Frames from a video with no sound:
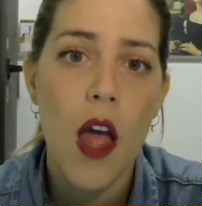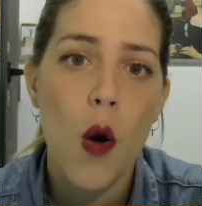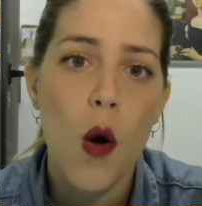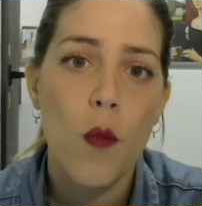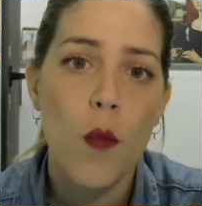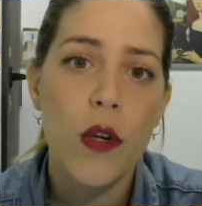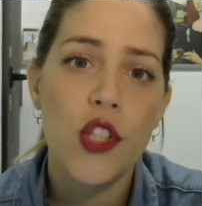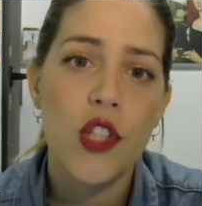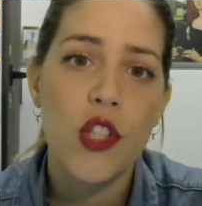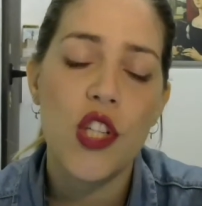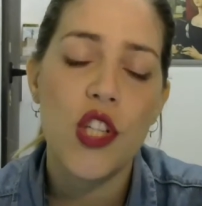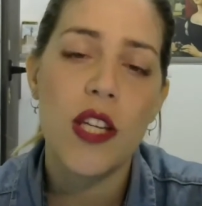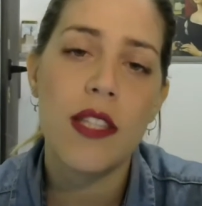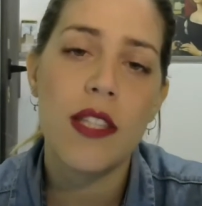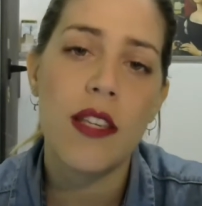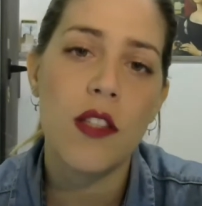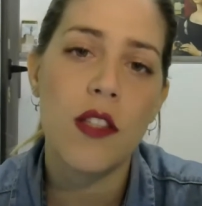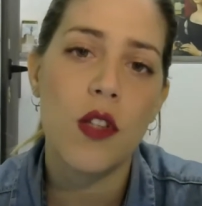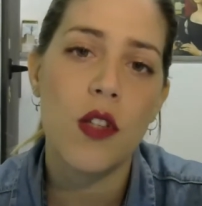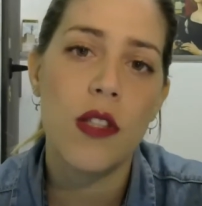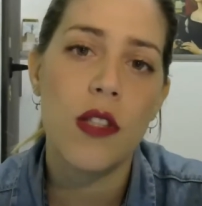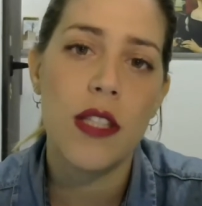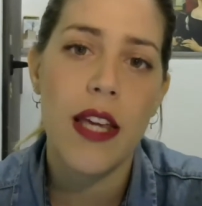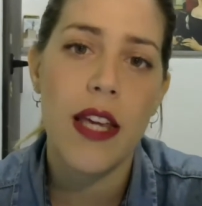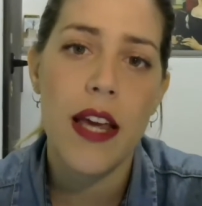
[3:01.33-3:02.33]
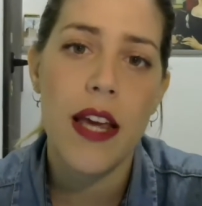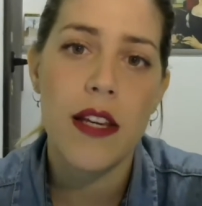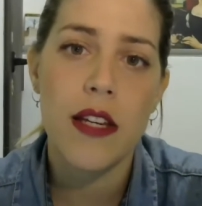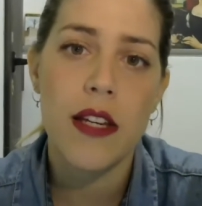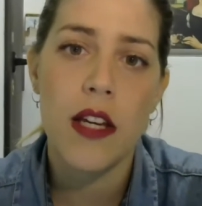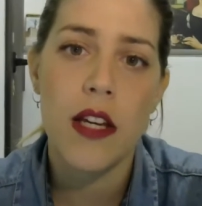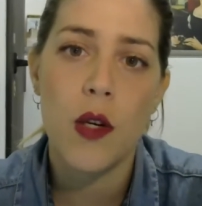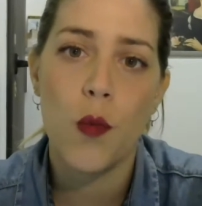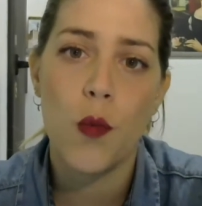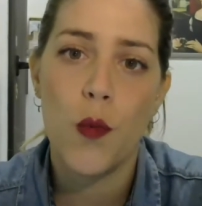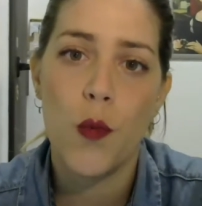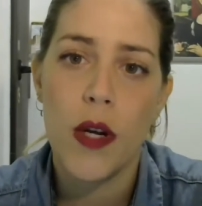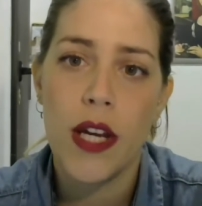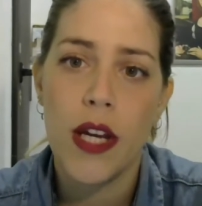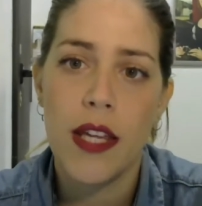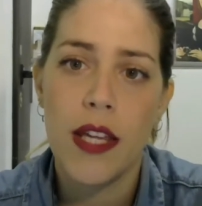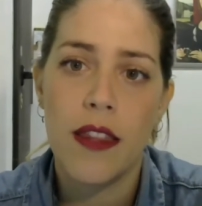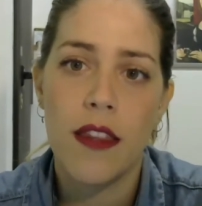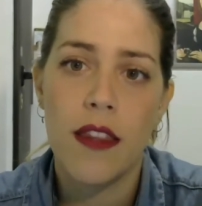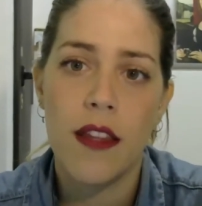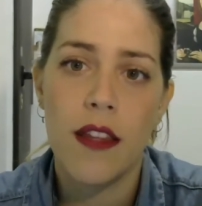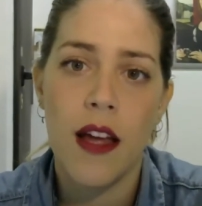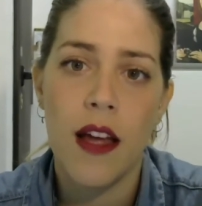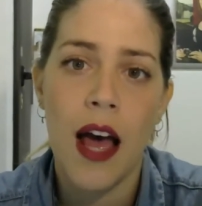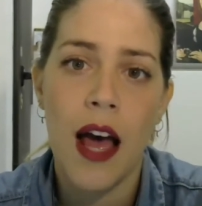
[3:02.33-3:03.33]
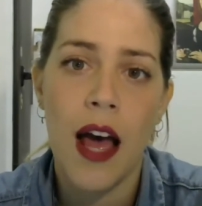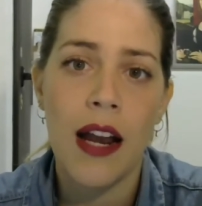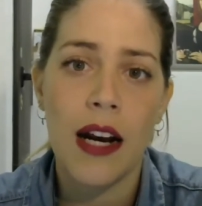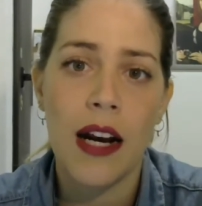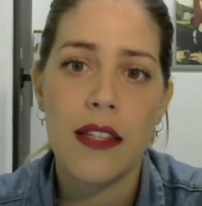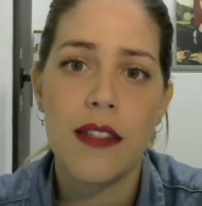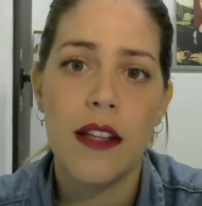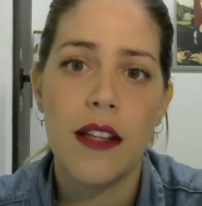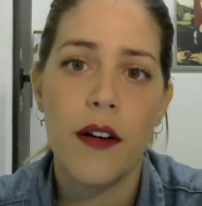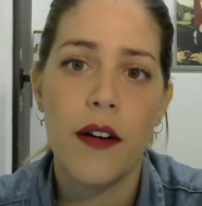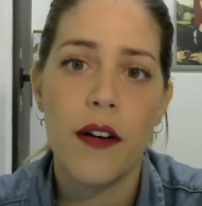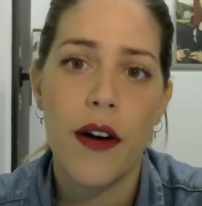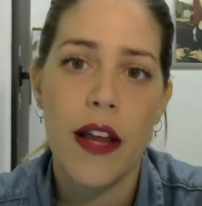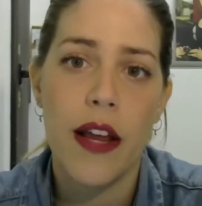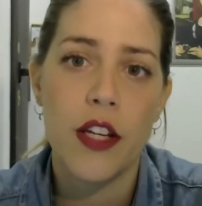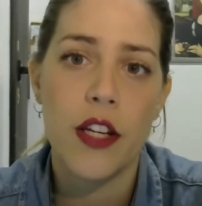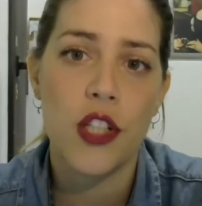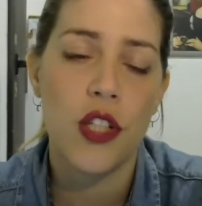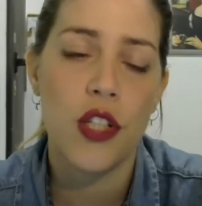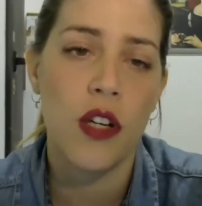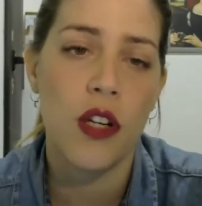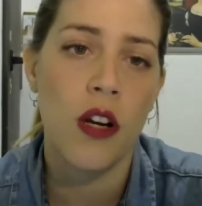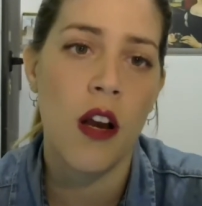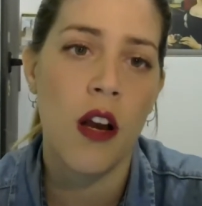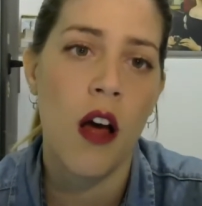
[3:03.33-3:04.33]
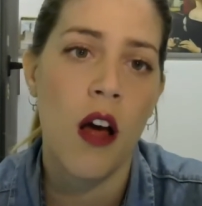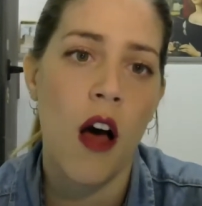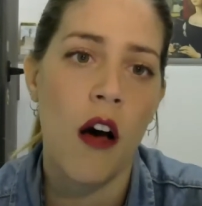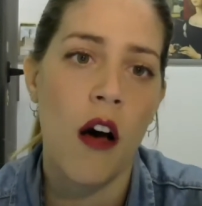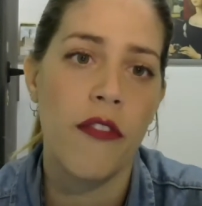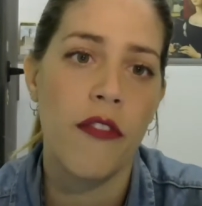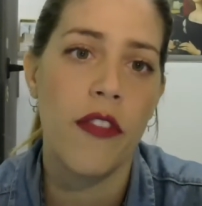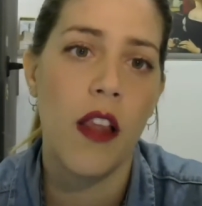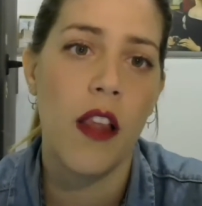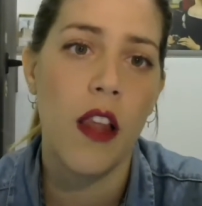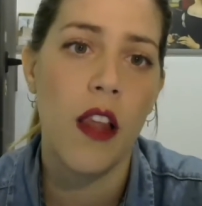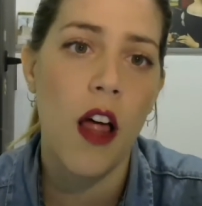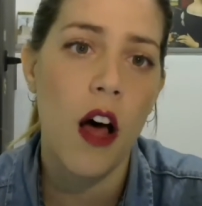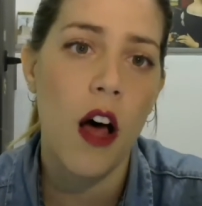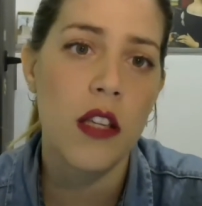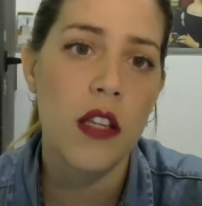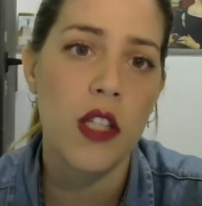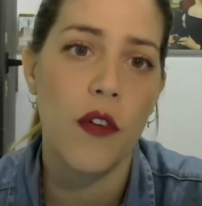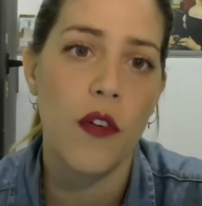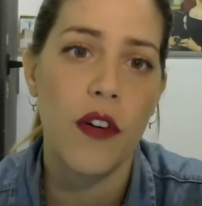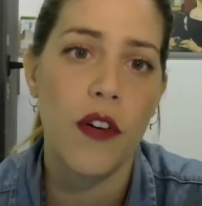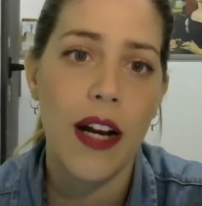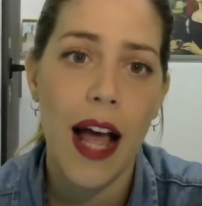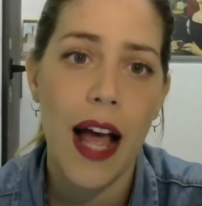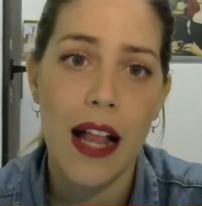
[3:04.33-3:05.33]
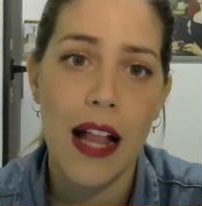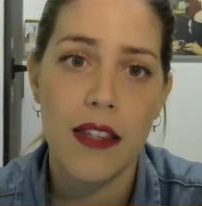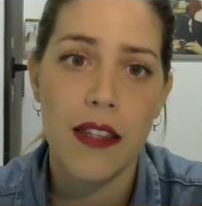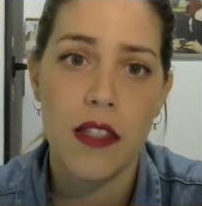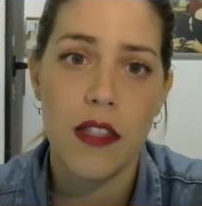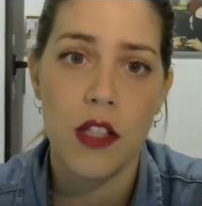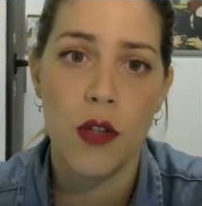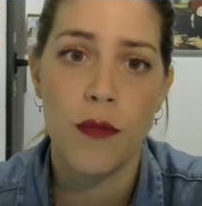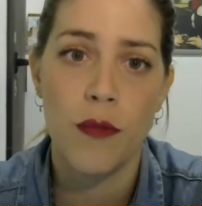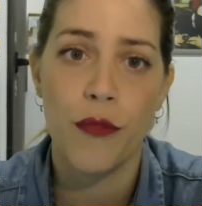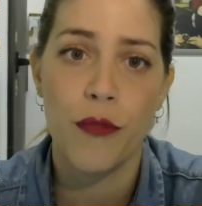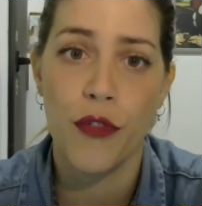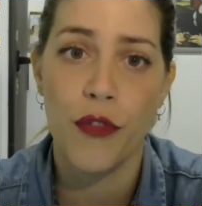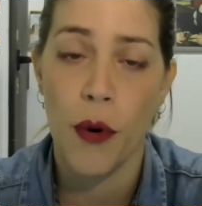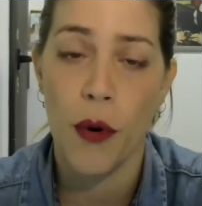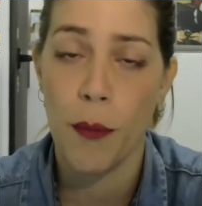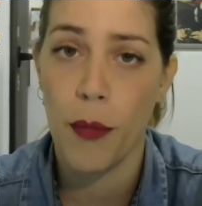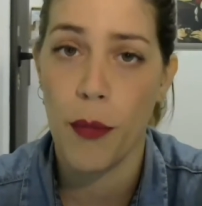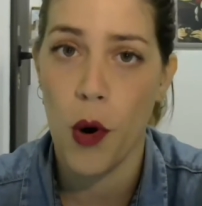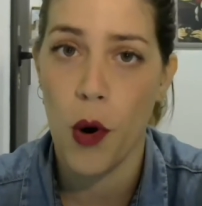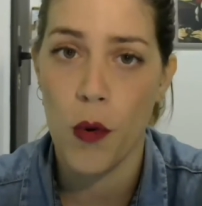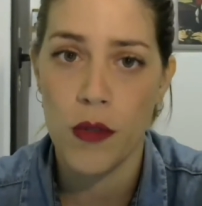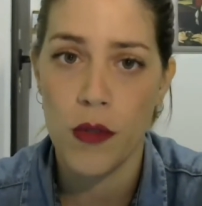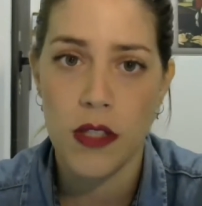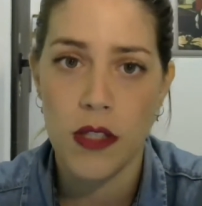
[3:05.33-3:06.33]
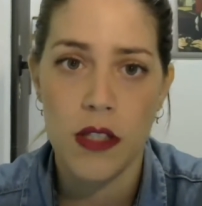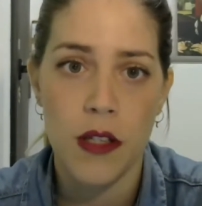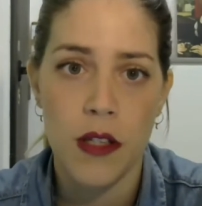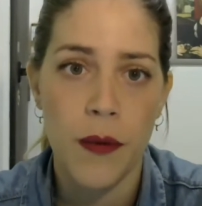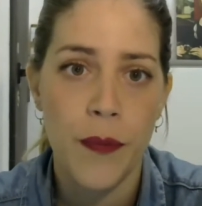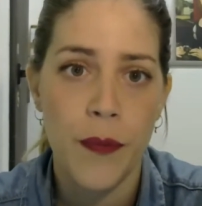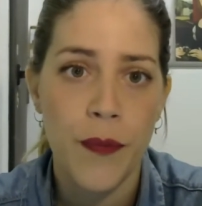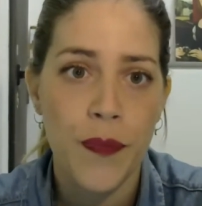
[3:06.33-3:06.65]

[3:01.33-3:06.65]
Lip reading: which is associated with an acceleration of the loss of calcium from bones.